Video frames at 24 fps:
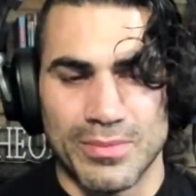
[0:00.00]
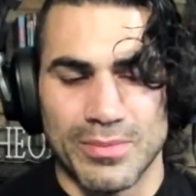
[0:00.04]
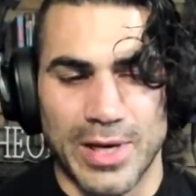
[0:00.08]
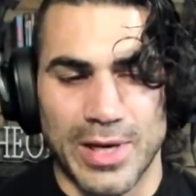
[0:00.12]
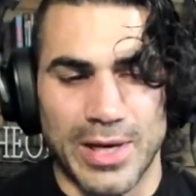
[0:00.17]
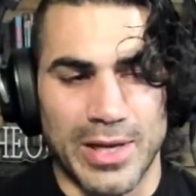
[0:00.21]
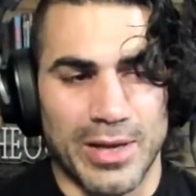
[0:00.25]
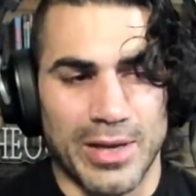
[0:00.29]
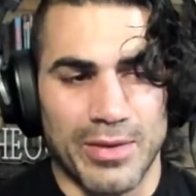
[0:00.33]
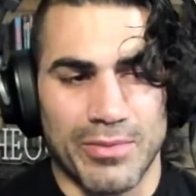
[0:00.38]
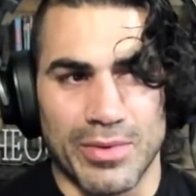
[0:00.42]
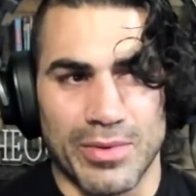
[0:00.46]

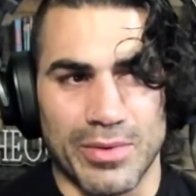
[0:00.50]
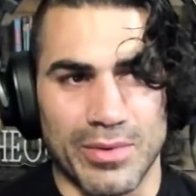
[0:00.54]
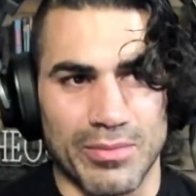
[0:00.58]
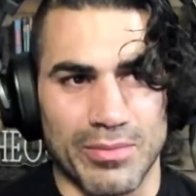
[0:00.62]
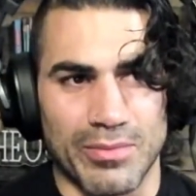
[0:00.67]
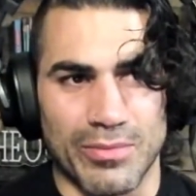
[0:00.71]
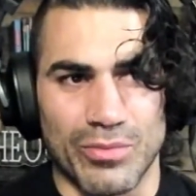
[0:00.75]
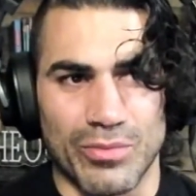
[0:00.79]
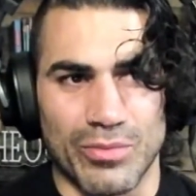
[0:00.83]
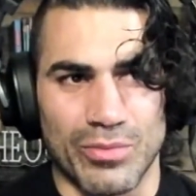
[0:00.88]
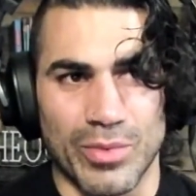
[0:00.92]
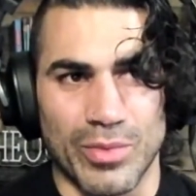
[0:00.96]
I didn't even
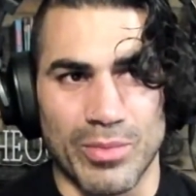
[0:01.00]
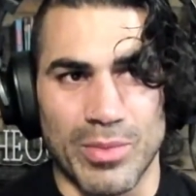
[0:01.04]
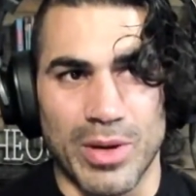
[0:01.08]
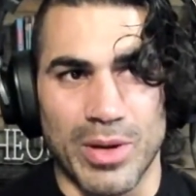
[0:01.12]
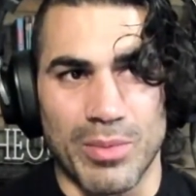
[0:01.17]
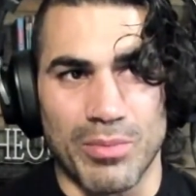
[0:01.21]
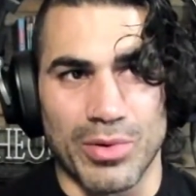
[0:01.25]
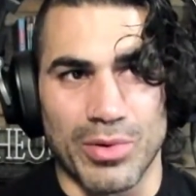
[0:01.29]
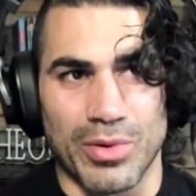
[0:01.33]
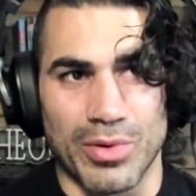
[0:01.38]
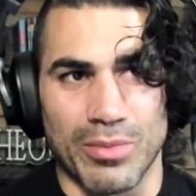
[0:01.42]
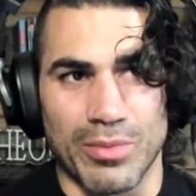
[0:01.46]

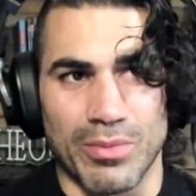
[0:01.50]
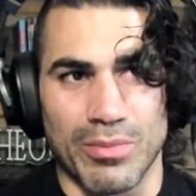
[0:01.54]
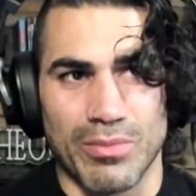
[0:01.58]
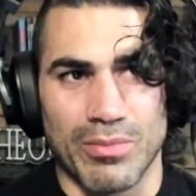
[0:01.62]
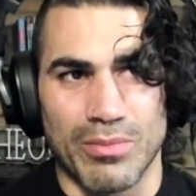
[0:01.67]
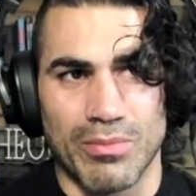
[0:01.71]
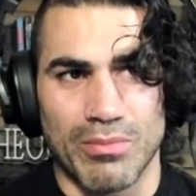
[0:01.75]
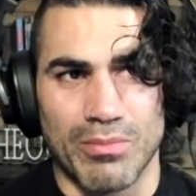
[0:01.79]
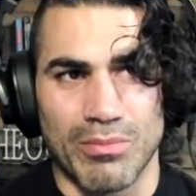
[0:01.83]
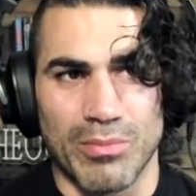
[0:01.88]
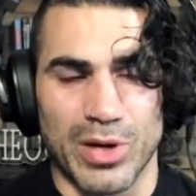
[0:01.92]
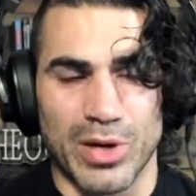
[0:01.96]
remember
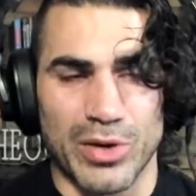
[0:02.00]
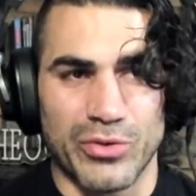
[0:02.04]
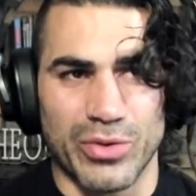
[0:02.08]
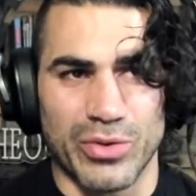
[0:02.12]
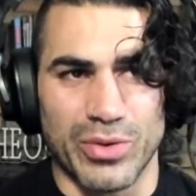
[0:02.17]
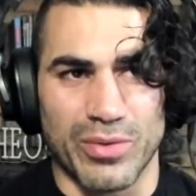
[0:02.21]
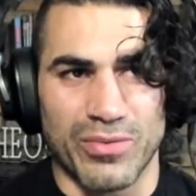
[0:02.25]
much of